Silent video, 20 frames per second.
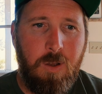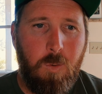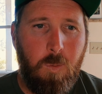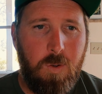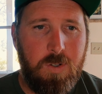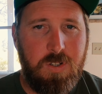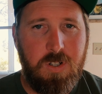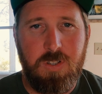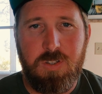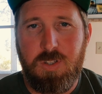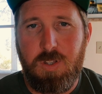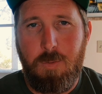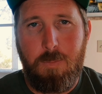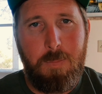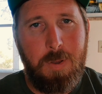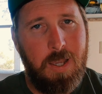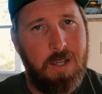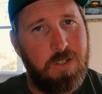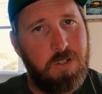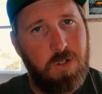with just the
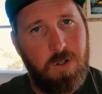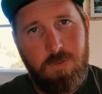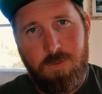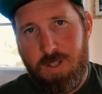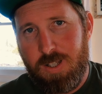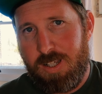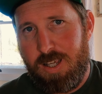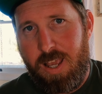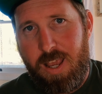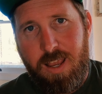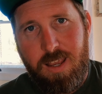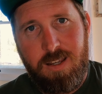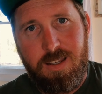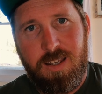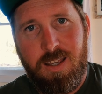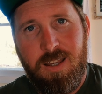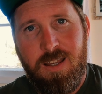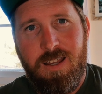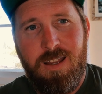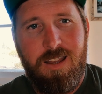picture of the
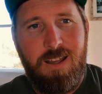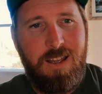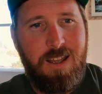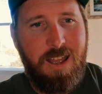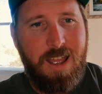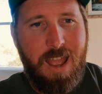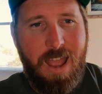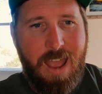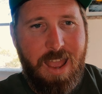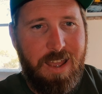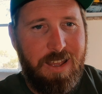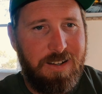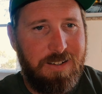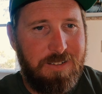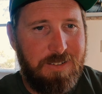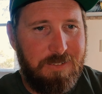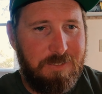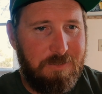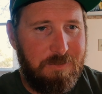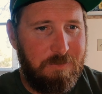cake
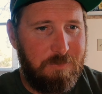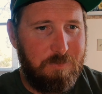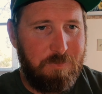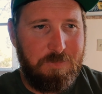and